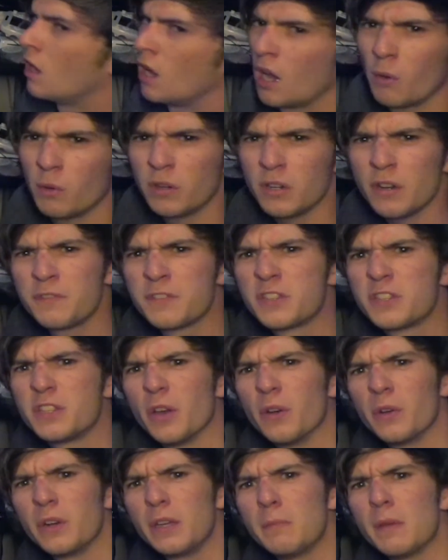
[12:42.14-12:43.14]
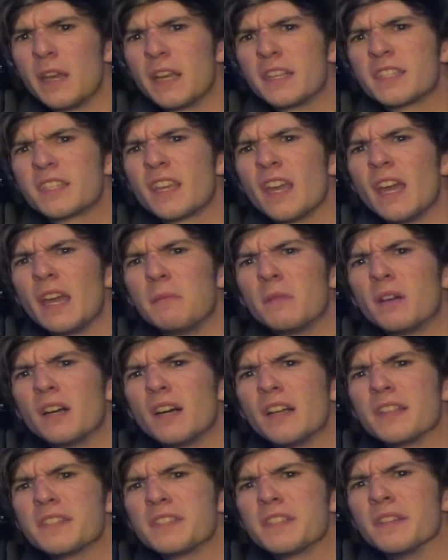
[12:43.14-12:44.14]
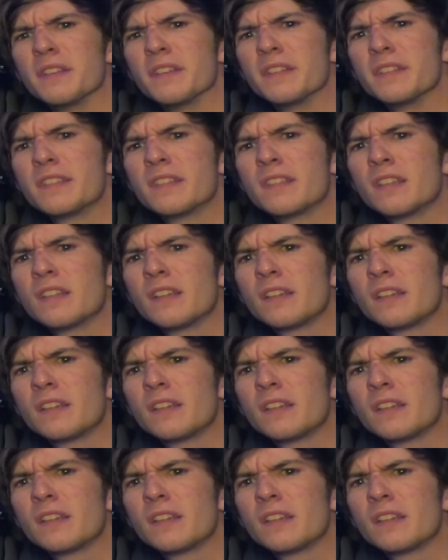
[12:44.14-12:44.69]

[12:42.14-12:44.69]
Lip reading: I wonder if Sony makes game consoles.